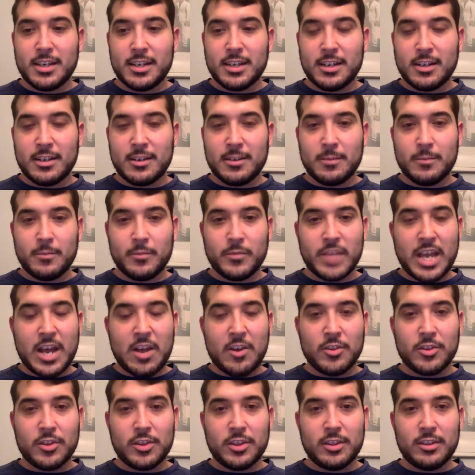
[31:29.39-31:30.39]

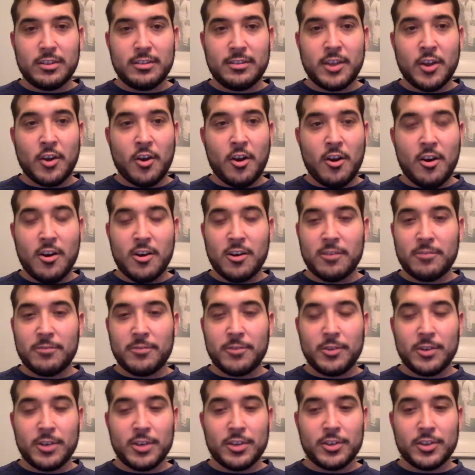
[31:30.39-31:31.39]
Now, there are a
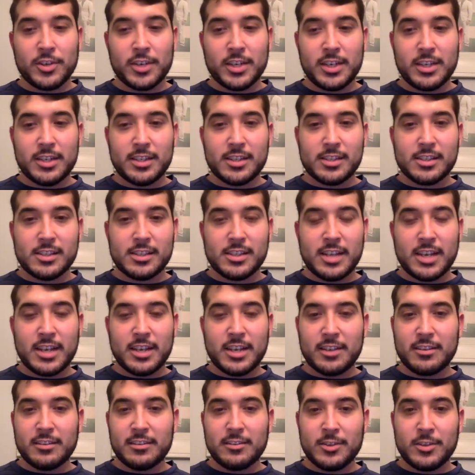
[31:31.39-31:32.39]
few other kits
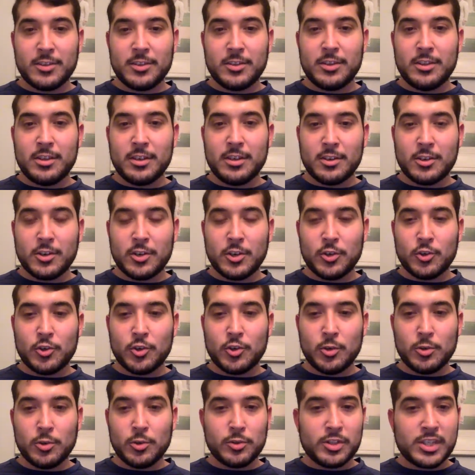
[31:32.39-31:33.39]
like the
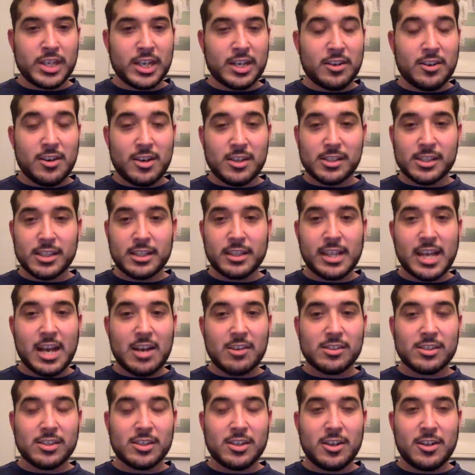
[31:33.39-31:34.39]
controllers that cost
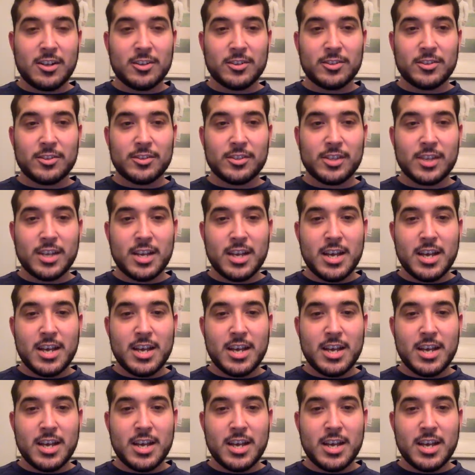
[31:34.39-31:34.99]
$1,000